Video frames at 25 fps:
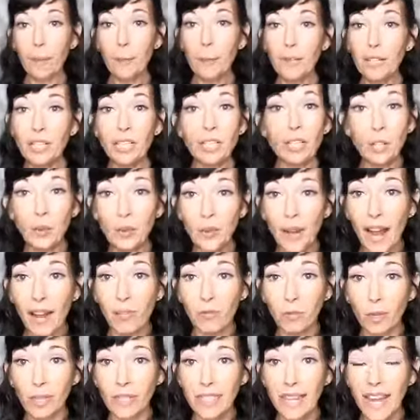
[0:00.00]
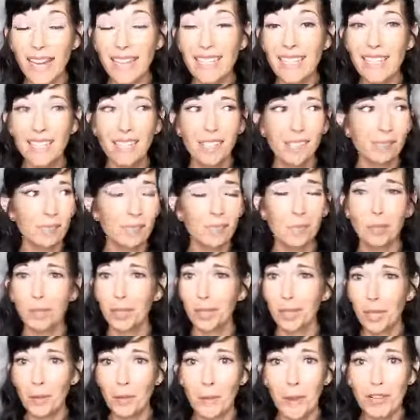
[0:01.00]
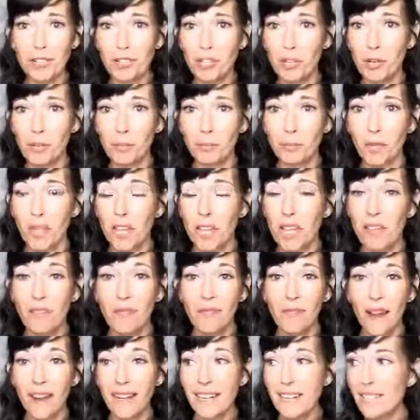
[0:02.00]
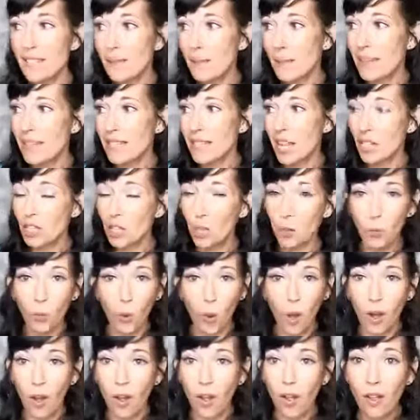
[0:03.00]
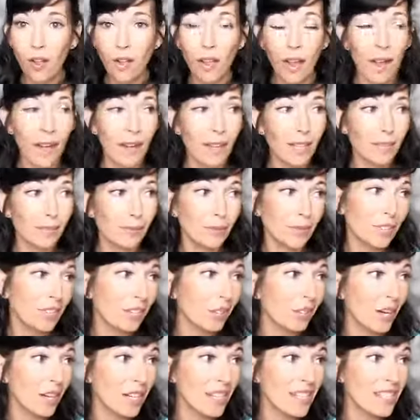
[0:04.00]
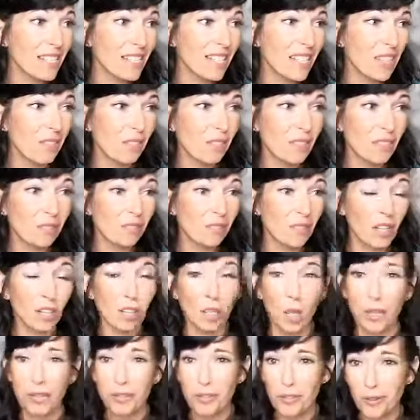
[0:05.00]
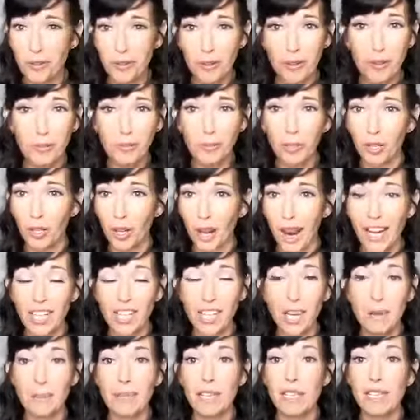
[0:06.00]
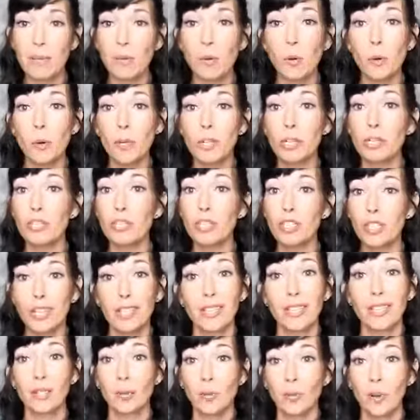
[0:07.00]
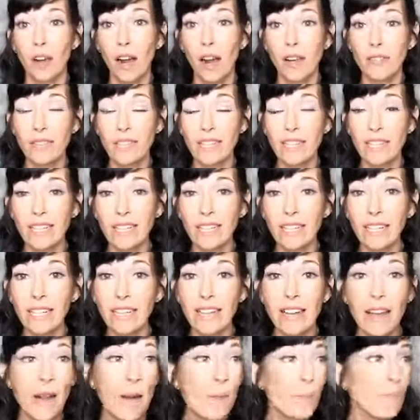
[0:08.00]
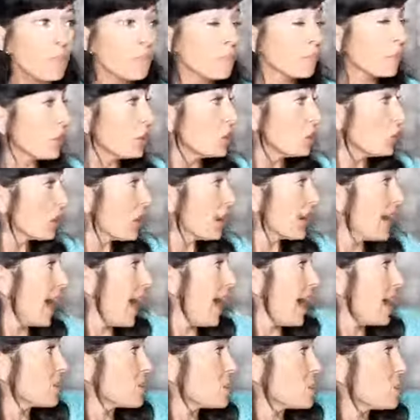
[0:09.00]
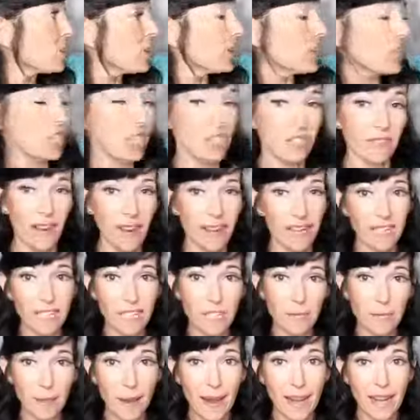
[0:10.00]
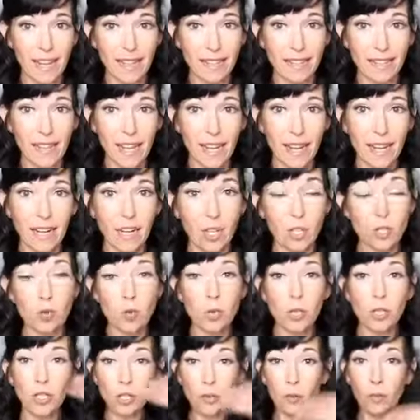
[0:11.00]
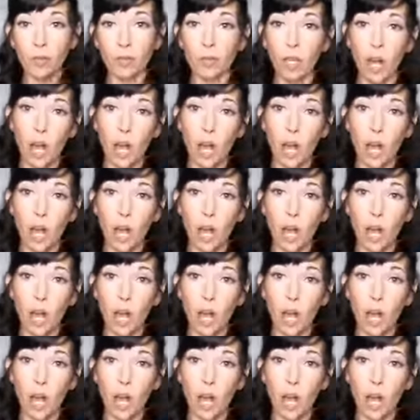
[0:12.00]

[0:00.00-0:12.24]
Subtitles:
but you don't have one yet, put in your bedroom. Find a space on your wall, honestly, even a laundry room, garage. I mean, somewhere where you can shut the door, obviously. You could actually just find a space, and you can do it